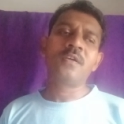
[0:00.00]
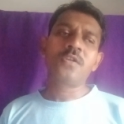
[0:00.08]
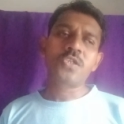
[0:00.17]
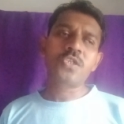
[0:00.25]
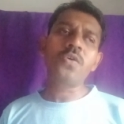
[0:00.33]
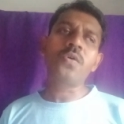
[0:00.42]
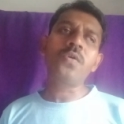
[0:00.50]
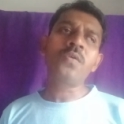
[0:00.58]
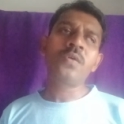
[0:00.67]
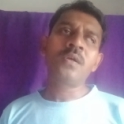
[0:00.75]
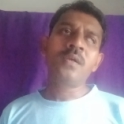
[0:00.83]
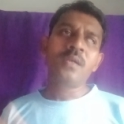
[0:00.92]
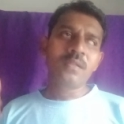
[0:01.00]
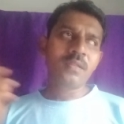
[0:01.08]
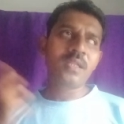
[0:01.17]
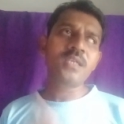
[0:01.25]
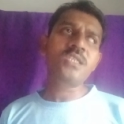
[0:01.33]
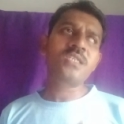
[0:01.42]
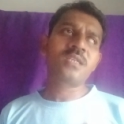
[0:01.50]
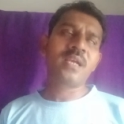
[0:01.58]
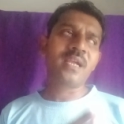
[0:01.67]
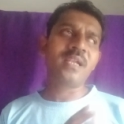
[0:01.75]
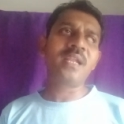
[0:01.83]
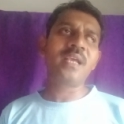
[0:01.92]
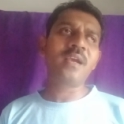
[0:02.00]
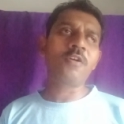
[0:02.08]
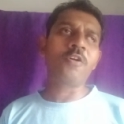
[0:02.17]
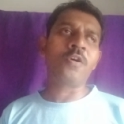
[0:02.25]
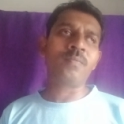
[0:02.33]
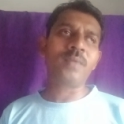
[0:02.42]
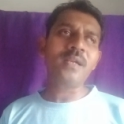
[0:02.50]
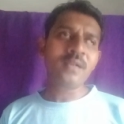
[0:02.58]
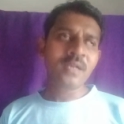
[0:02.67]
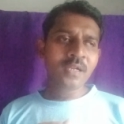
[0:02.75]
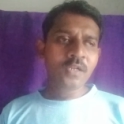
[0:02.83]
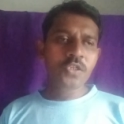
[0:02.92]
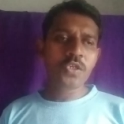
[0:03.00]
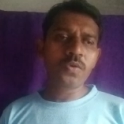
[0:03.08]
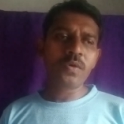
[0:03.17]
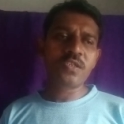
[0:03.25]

So this NDA government should